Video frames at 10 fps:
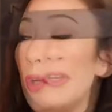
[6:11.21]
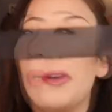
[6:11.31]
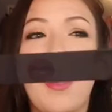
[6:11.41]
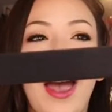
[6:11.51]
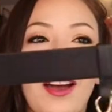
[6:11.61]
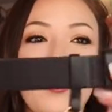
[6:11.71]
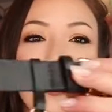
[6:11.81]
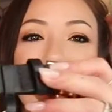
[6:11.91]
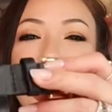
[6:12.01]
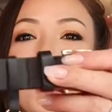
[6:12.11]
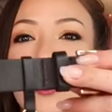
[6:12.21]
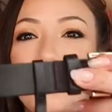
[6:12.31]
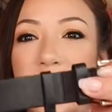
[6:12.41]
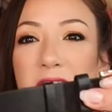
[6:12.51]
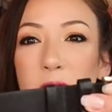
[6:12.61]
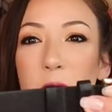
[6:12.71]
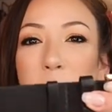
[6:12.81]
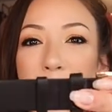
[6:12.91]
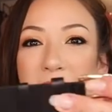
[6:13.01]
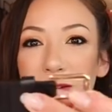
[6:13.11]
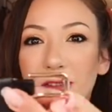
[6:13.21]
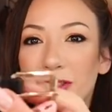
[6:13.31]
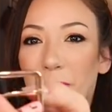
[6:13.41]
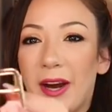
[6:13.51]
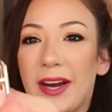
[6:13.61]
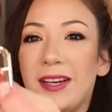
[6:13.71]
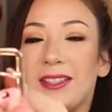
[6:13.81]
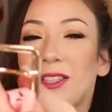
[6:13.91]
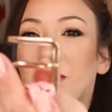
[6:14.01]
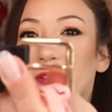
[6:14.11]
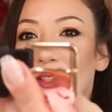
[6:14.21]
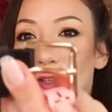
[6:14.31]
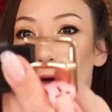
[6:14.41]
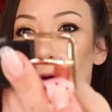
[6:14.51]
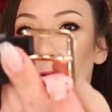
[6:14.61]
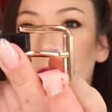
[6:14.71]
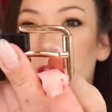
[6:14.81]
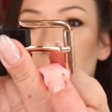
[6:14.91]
So you have your Juicy Couture belt, right? So it's gold.